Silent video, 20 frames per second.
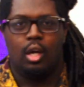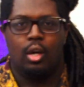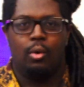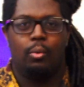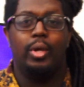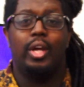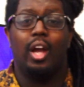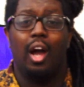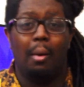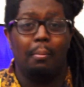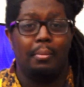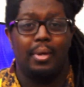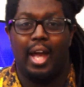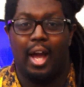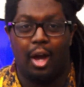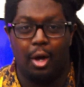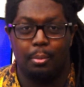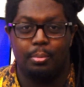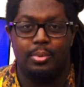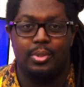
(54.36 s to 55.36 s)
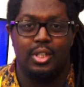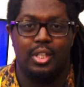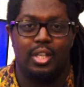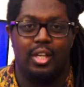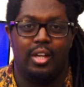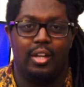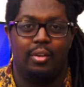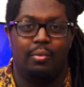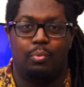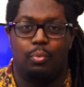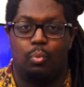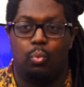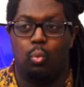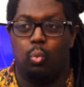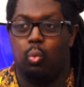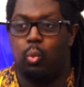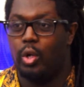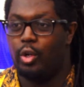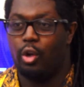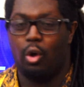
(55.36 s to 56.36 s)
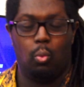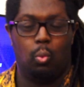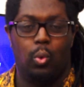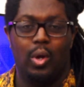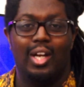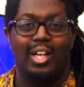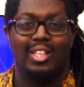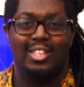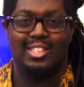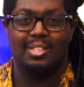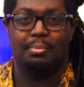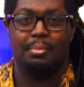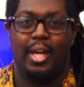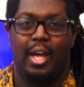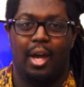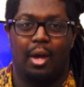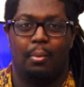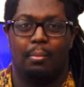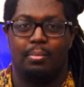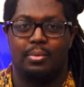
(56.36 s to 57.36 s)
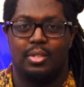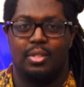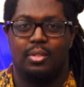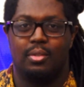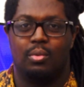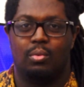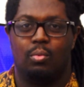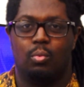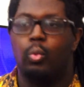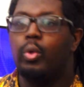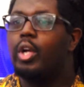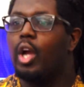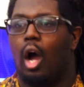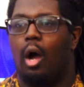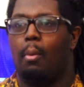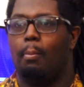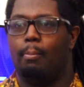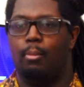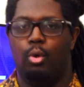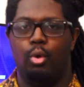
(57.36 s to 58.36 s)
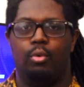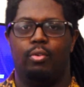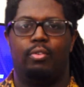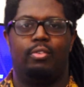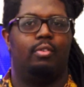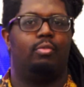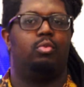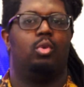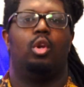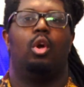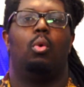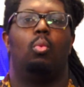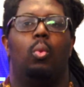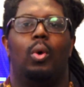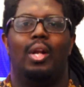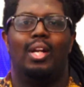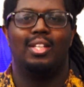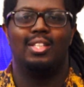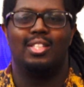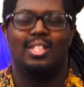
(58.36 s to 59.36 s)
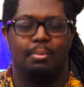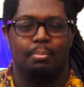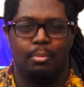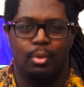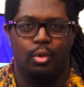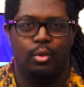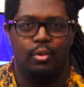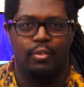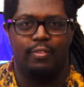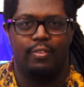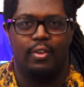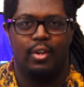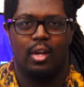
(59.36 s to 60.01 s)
We can't be helped if we're not willing to be helped. We can't move if we're not willing to move.